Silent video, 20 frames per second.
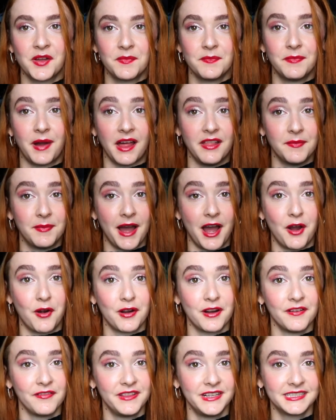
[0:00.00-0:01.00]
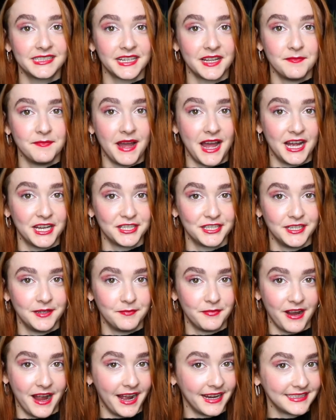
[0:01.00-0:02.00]
By the power of this
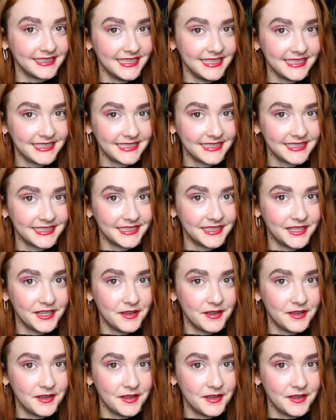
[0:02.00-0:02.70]
compassionate practice,